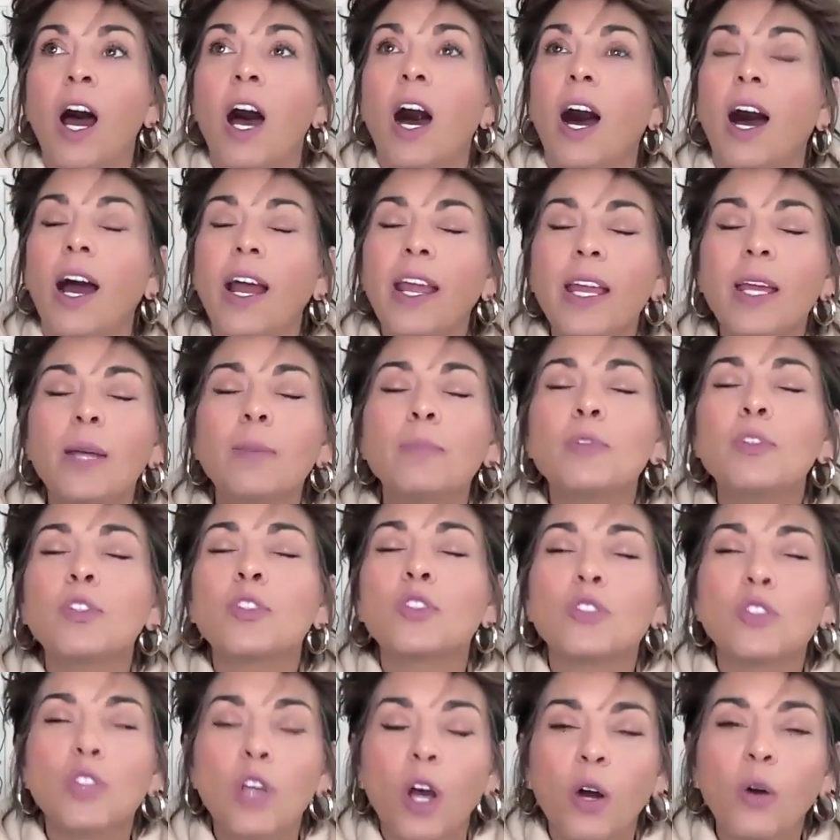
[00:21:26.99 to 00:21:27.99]
I am
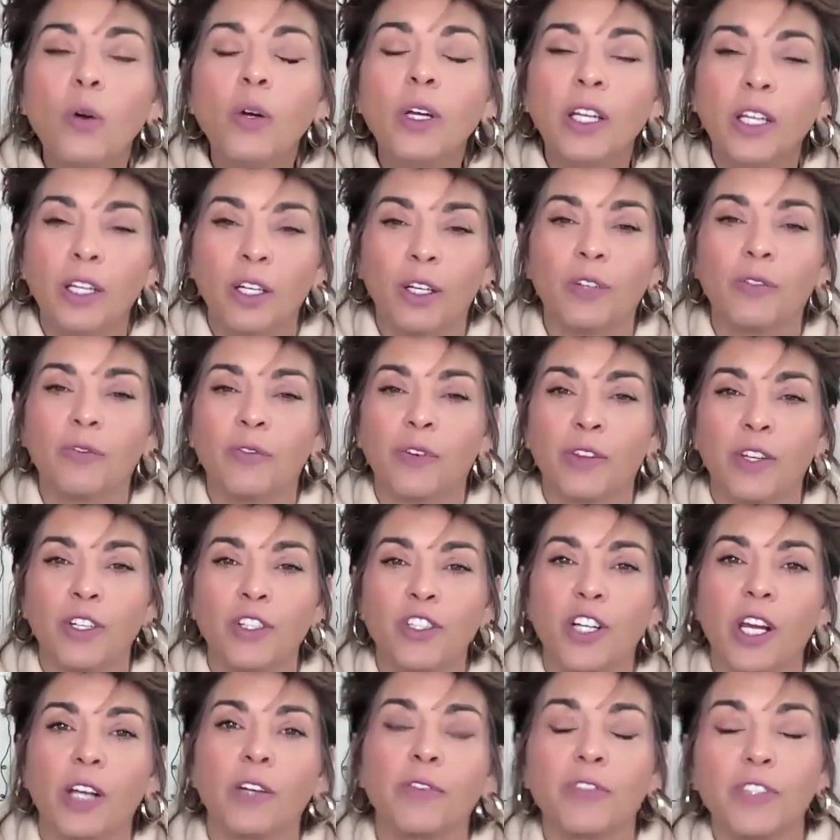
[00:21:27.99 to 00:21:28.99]
so here for the
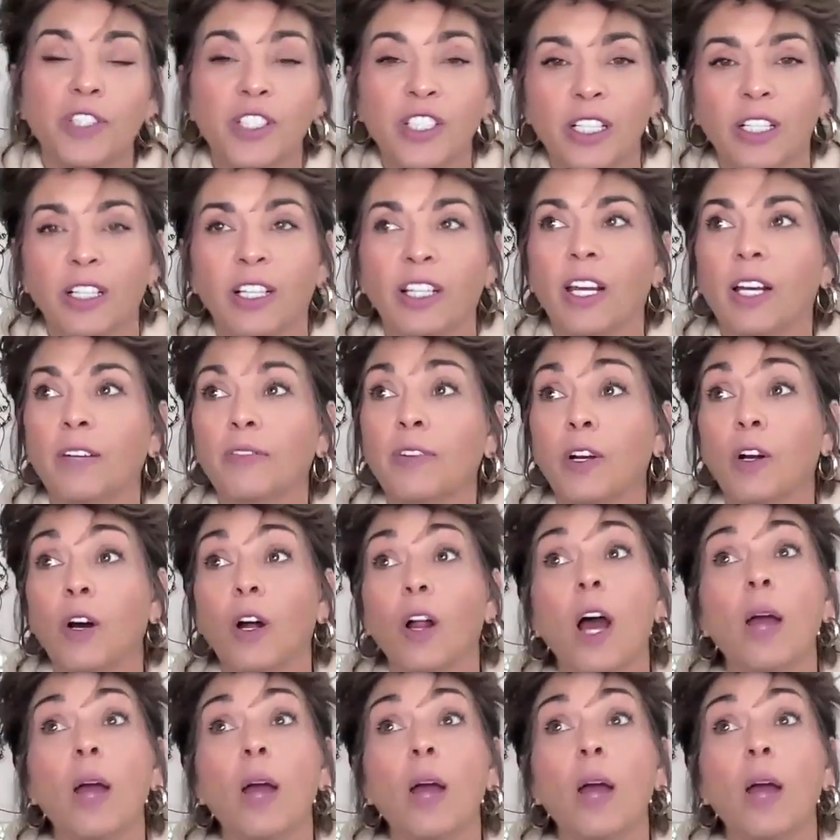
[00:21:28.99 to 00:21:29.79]
Jennifer Tilly of it all.